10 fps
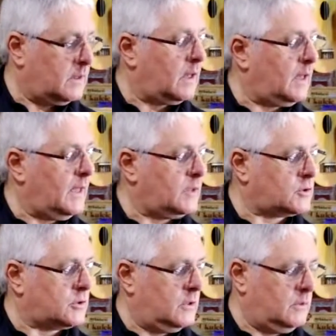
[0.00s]
like
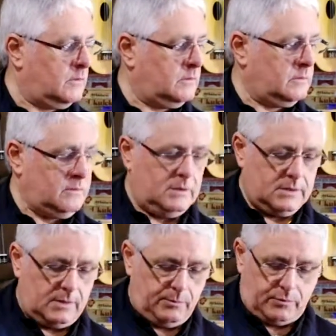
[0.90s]
so.
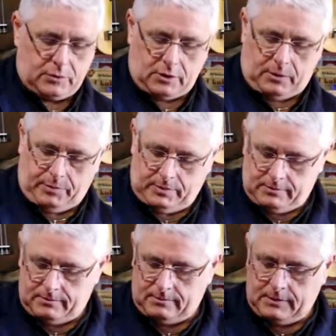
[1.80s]
Simple job.
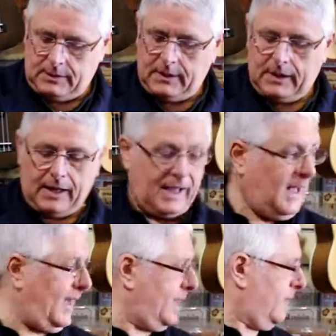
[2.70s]

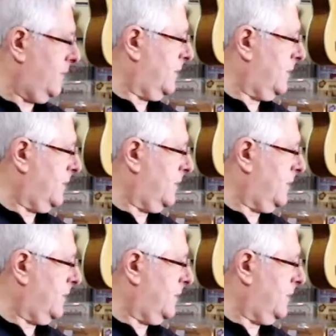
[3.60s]
I have a